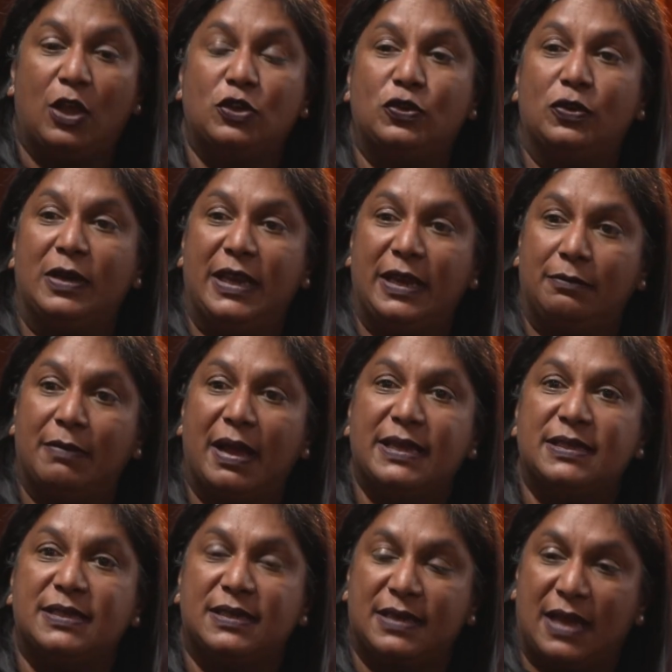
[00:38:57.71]
to lead my
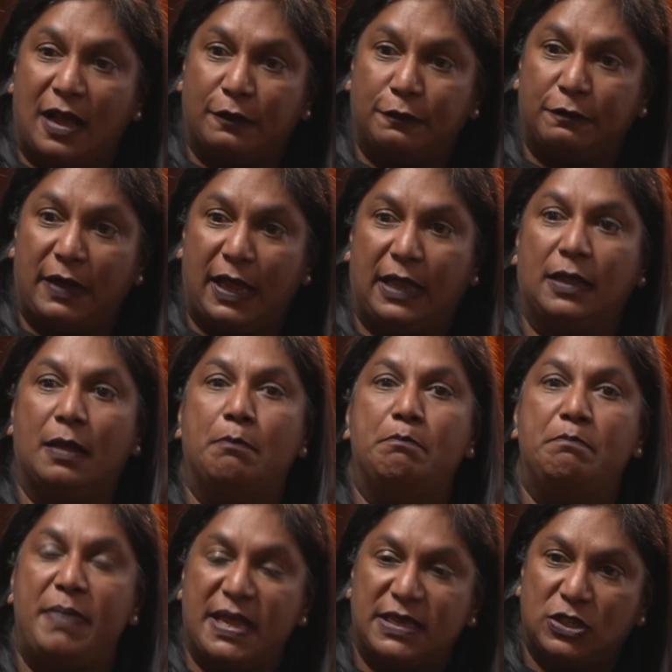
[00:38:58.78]
staff in the
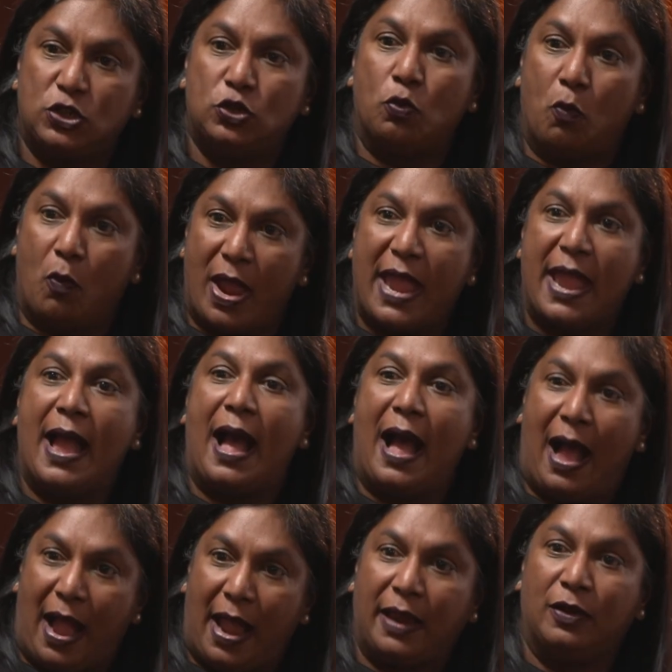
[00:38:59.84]
best way
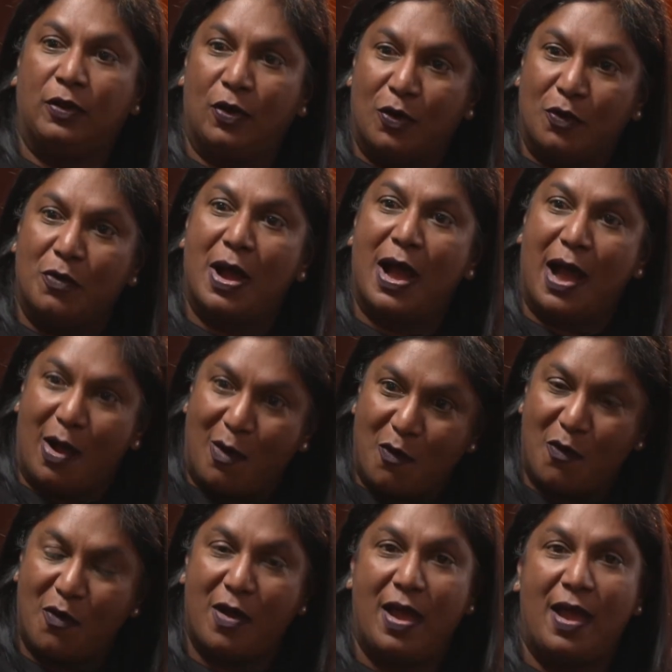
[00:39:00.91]
I know how.
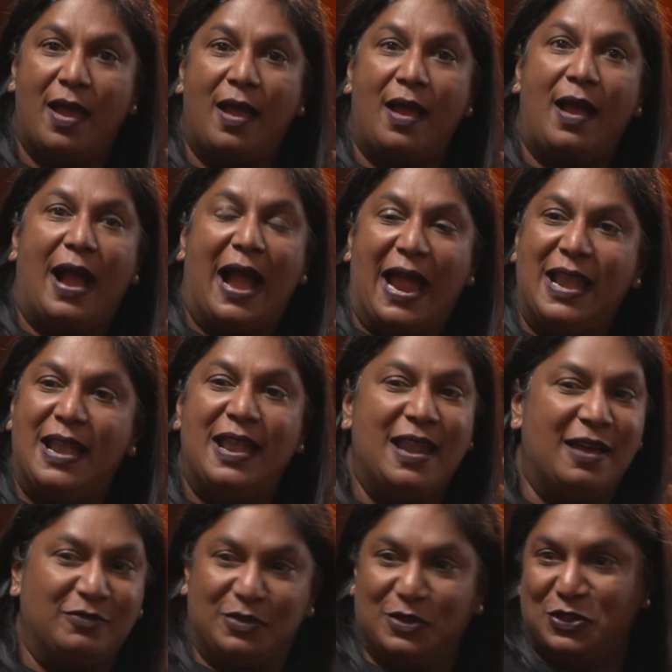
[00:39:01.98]
I
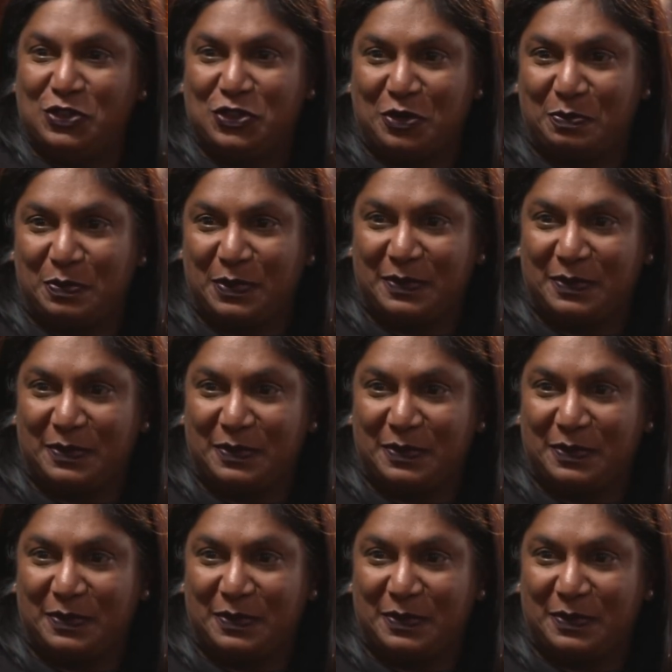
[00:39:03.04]
love this job.